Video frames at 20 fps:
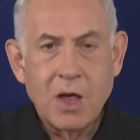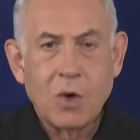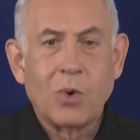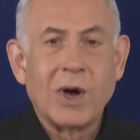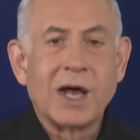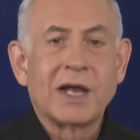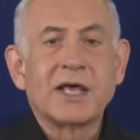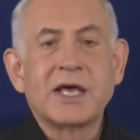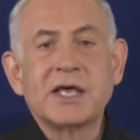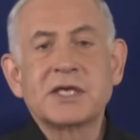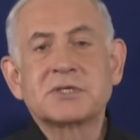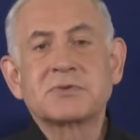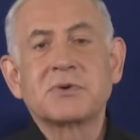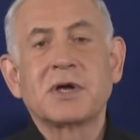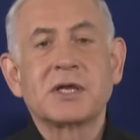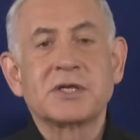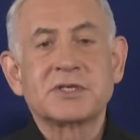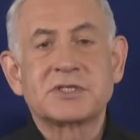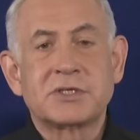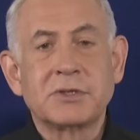While
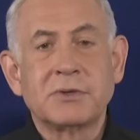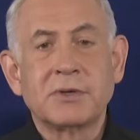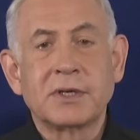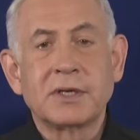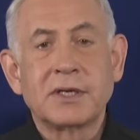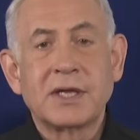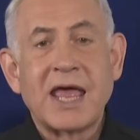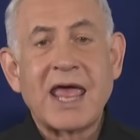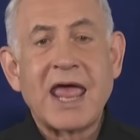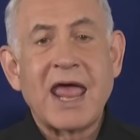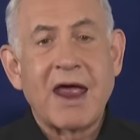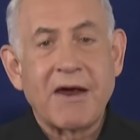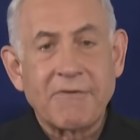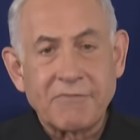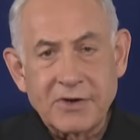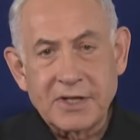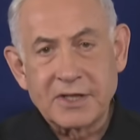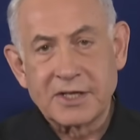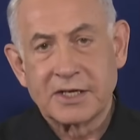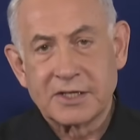Israel is doing
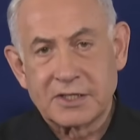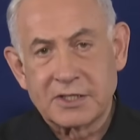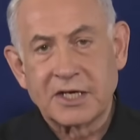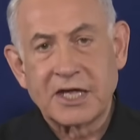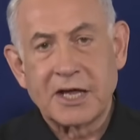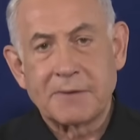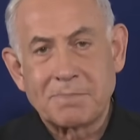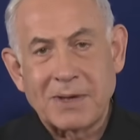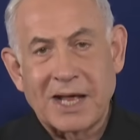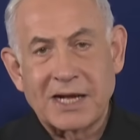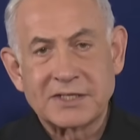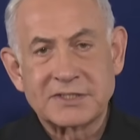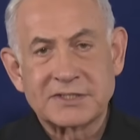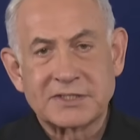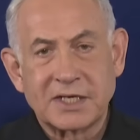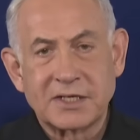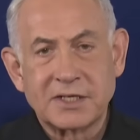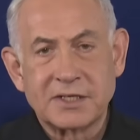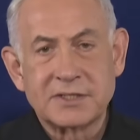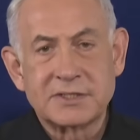everything to get
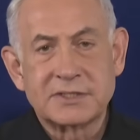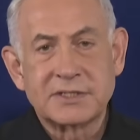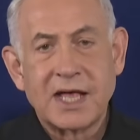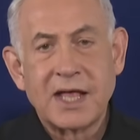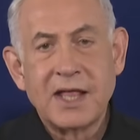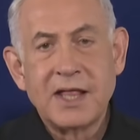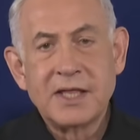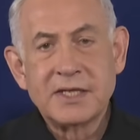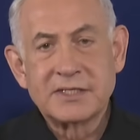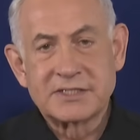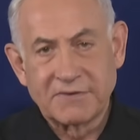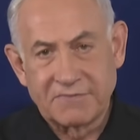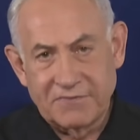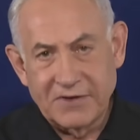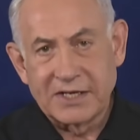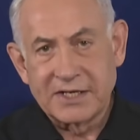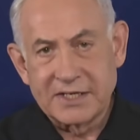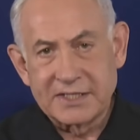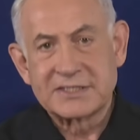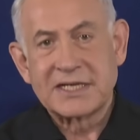Palestinians,
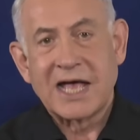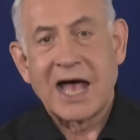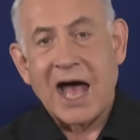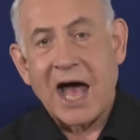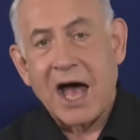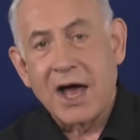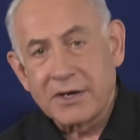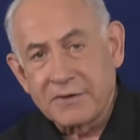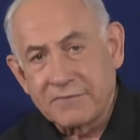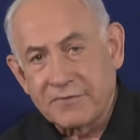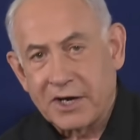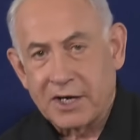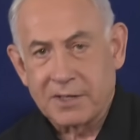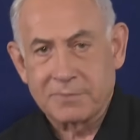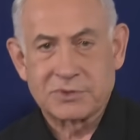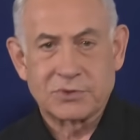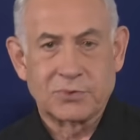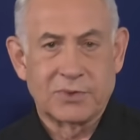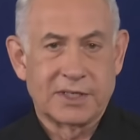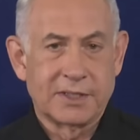civilians, out of
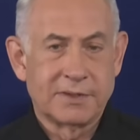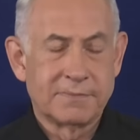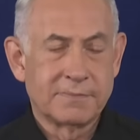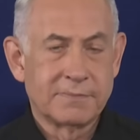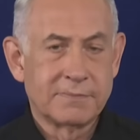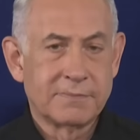harm's way,